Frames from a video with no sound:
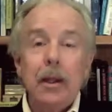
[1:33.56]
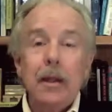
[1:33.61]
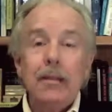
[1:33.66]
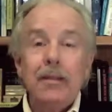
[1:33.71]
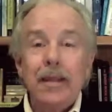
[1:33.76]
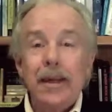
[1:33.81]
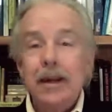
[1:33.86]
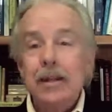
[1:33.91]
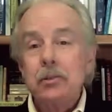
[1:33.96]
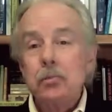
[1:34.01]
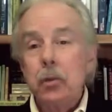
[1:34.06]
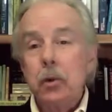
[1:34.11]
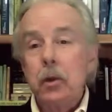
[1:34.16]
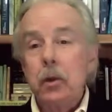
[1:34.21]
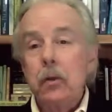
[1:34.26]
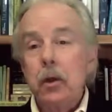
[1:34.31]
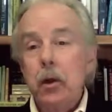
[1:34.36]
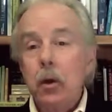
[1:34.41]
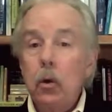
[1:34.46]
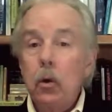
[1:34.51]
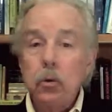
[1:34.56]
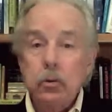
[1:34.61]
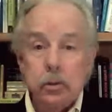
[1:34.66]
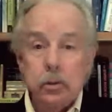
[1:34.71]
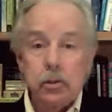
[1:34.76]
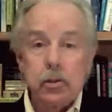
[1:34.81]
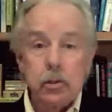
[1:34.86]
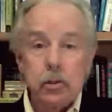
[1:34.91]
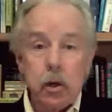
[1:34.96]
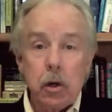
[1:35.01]
That's one of the
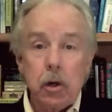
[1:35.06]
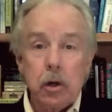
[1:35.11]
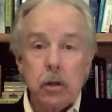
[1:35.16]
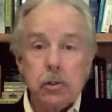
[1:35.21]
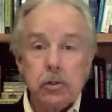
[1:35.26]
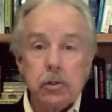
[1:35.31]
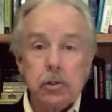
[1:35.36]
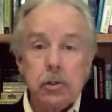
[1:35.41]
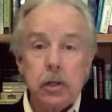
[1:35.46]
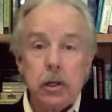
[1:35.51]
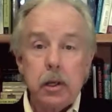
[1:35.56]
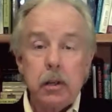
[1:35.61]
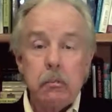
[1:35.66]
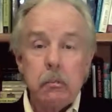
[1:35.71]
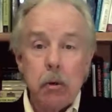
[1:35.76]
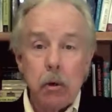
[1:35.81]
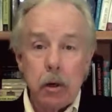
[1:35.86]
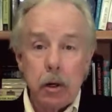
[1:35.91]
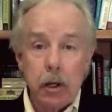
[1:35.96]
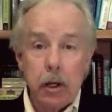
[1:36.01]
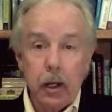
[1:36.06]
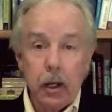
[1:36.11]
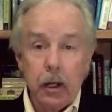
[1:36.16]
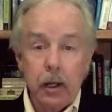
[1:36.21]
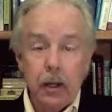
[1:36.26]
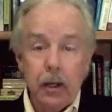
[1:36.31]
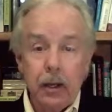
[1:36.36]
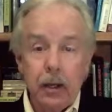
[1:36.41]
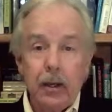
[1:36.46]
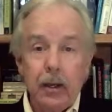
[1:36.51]
oldest saws in marketing.
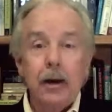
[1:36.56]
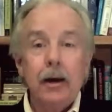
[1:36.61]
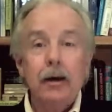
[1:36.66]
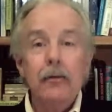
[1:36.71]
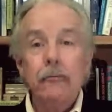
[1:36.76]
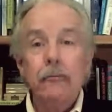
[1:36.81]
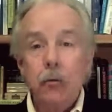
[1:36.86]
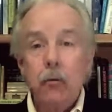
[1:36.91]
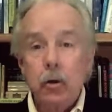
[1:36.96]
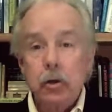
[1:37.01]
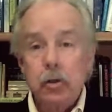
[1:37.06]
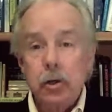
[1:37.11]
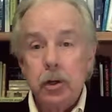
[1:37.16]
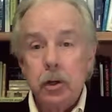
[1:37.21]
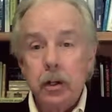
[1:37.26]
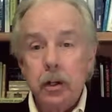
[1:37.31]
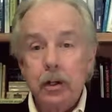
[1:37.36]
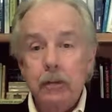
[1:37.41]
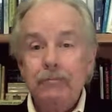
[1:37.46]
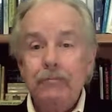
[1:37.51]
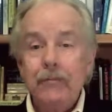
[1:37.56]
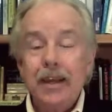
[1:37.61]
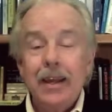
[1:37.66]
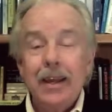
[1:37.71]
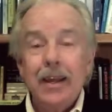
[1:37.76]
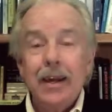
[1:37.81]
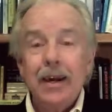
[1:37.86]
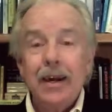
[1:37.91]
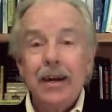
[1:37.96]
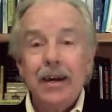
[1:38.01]
Unfortunately,
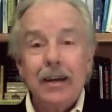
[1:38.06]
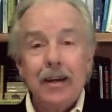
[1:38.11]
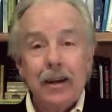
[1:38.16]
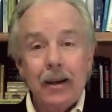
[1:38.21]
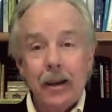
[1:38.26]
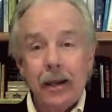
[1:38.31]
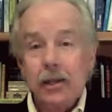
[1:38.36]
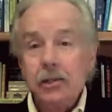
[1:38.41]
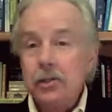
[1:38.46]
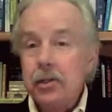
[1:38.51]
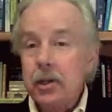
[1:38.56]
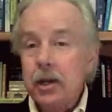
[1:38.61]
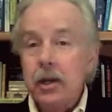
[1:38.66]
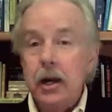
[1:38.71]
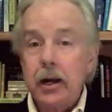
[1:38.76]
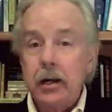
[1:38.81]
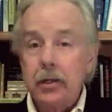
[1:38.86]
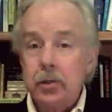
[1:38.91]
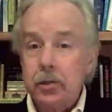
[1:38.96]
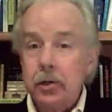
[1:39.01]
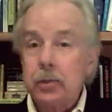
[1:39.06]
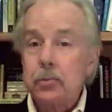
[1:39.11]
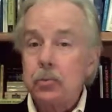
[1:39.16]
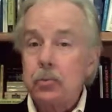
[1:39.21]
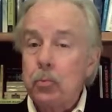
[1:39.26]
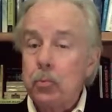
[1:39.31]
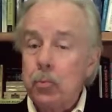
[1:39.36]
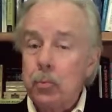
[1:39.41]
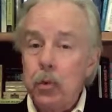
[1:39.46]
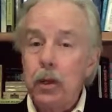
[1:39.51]
unless the guy just
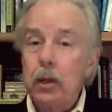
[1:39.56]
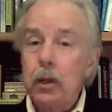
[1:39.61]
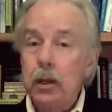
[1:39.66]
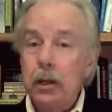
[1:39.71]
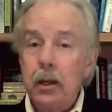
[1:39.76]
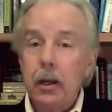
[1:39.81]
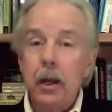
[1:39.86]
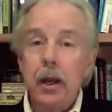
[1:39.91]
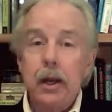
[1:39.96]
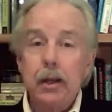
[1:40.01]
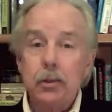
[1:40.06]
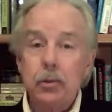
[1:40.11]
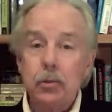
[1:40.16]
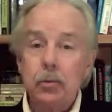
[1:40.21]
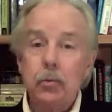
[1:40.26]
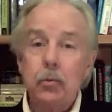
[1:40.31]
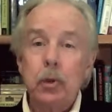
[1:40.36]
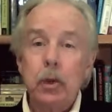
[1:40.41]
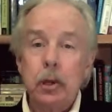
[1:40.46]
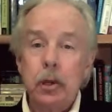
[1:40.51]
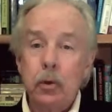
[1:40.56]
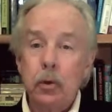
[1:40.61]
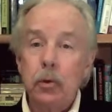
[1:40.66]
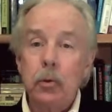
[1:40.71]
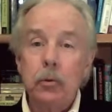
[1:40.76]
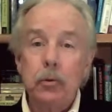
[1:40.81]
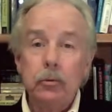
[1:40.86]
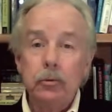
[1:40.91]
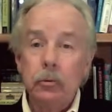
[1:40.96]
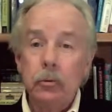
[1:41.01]
really likes drilling
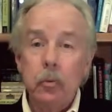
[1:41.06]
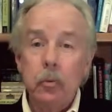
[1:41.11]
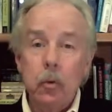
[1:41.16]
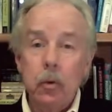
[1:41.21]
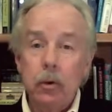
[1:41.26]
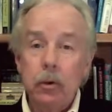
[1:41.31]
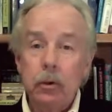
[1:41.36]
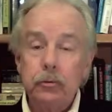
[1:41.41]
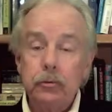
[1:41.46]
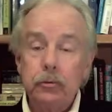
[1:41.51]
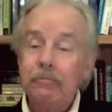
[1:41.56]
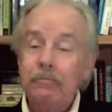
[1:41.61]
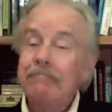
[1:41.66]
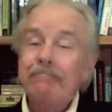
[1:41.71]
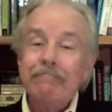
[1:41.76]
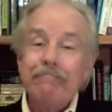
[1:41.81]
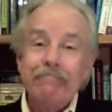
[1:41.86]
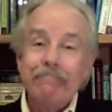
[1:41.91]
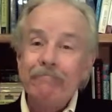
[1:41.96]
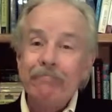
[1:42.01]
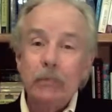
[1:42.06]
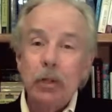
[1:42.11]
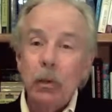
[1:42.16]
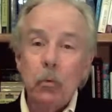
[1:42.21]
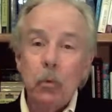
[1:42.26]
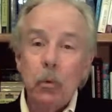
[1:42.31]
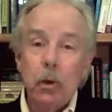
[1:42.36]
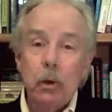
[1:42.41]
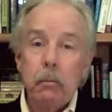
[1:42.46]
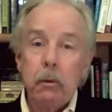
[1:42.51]
holes in walls,
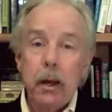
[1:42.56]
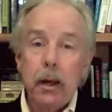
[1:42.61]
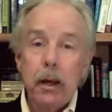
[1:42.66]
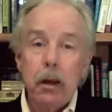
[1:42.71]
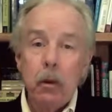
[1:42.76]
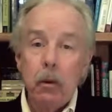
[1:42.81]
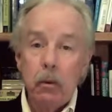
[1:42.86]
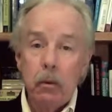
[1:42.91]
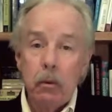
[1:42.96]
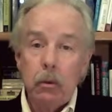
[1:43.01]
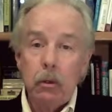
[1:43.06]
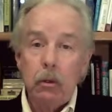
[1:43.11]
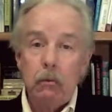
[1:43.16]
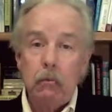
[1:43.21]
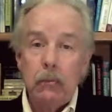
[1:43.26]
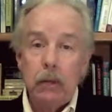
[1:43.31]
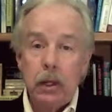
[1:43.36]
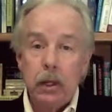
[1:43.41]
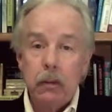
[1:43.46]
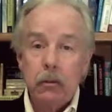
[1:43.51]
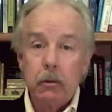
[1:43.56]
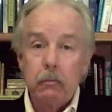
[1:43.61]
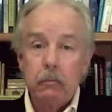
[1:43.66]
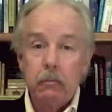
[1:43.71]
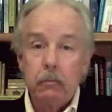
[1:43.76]
doesn't want to buy a hole either.